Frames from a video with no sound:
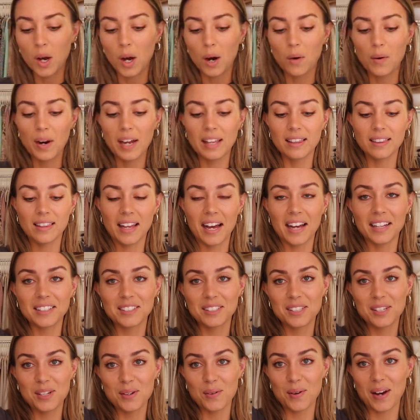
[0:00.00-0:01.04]
All right,
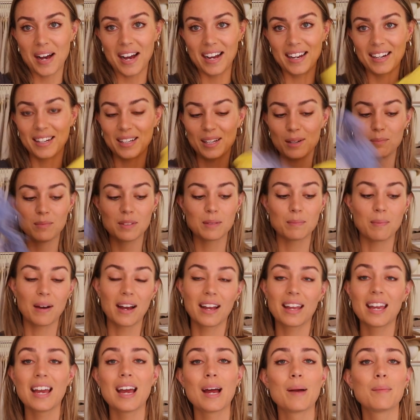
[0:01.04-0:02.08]
last two items.
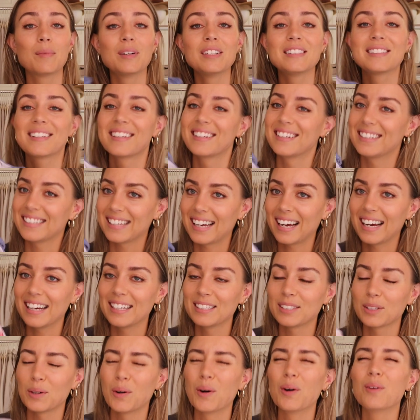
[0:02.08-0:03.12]
My camera's gonna die,
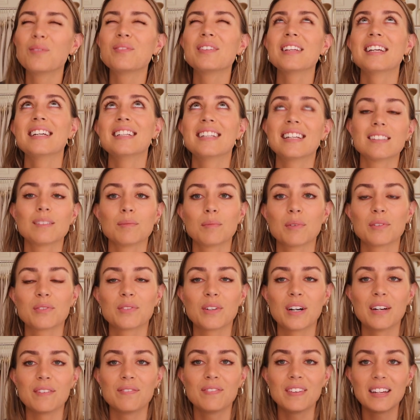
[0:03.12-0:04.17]
so hopefully it doesn't
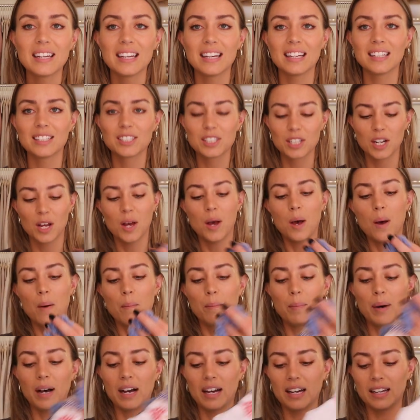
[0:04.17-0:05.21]
before I finish,
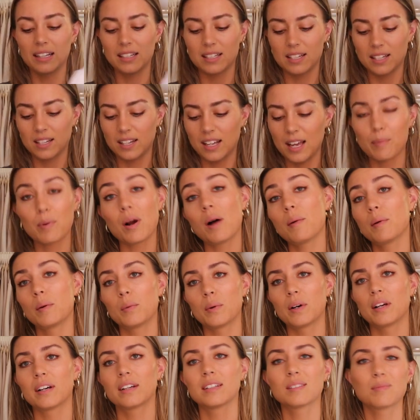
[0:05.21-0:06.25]
but it probably
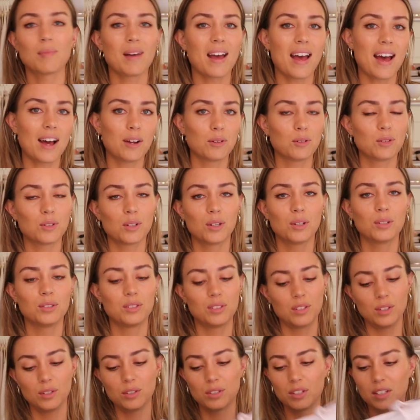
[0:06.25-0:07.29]
will because my
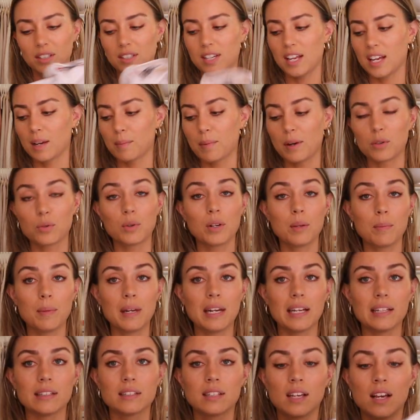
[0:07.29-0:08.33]
outros usually take about 20
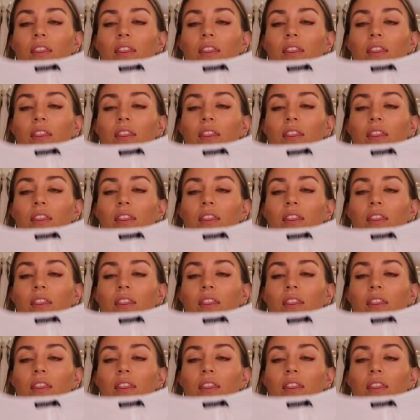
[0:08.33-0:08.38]
minutes.